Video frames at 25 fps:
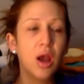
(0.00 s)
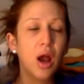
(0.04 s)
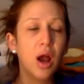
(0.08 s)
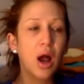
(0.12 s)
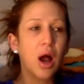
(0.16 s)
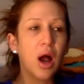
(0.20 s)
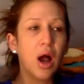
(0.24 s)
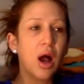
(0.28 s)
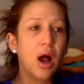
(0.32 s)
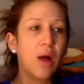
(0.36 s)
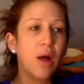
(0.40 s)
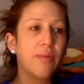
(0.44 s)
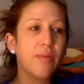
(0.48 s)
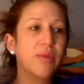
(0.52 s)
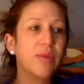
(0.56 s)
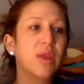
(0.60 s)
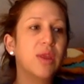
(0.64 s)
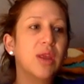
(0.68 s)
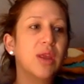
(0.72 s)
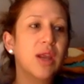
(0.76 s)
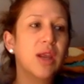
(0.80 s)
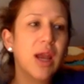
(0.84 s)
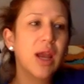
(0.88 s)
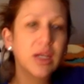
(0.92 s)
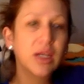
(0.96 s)

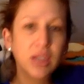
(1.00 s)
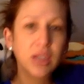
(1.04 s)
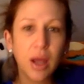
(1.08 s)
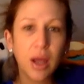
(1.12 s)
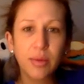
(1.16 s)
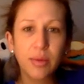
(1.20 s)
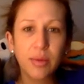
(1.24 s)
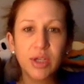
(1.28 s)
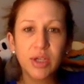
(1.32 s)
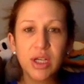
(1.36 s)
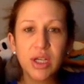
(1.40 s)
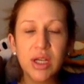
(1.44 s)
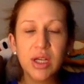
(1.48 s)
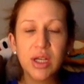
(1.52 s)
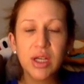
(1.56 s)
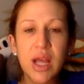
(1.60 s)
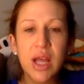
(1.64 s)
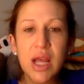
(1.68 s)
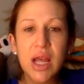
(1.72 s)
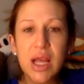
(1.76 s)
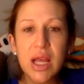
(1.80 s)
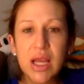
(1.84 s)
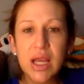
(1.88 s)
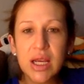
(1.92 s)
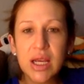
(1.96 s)
The next option
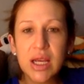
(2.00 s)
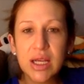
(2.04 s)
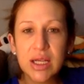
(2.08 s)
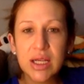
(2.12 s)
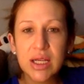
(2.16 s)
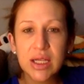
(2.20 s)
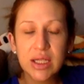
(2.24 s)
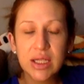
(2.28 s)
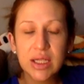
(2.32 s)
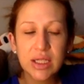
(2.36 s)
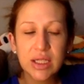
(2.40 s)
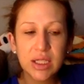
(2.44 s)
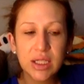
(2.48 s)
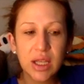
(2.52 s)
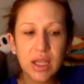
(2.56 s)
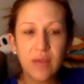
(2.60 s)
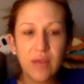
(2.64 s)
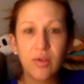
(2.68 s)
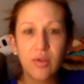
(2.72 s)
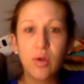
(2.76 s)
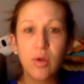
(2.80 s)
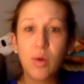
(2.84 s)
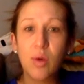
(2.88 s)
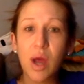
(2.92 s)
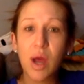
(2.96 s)
is
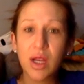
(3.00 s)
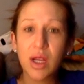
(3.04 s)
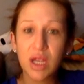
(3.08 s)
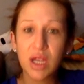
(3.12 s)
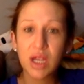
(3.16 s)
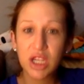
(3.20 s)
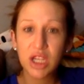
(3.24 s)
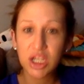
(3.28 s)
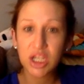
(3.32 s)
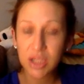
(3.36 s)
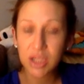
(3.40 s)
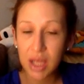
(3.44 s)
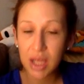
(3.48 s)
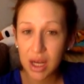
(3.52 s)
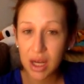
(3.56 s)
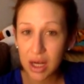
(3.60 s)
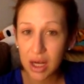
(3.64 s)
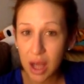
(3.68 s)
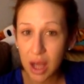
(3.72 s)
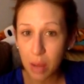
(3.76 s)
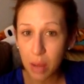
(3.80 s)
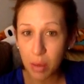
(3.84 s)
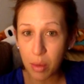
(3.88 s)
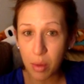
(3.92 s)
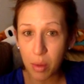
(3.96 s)
if you want to just get a
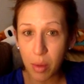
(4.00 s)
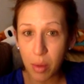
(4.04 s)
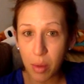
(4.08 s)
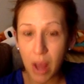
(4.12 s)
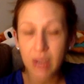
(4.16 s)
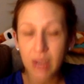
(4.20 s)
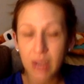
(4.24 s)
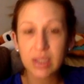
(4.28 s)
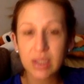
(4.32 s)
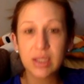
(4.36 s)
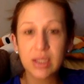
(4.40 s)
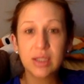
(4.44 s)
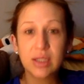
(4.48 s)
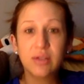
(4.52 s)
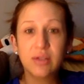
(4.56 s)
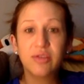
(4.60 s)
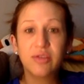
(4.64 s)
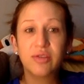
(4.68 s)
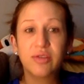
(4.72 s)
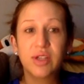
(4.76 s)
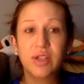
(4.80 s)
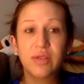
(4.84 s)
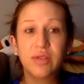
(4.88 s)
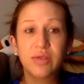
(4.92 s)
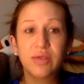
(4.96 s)
couple boxes of
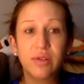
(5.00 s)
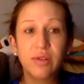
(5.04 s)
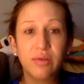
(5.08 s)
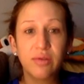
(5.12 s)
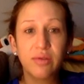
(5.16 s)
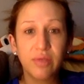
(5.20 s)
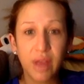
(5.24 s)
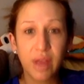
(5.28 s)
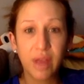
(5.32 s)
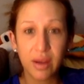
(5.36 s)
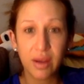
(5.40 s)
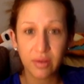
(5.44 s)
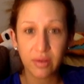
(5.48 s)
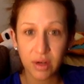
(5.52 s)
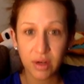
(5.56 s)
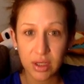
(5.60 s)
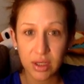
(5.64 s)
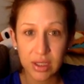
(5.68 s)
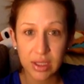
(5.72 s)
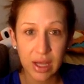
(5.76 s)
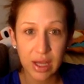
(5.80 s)
different flavors,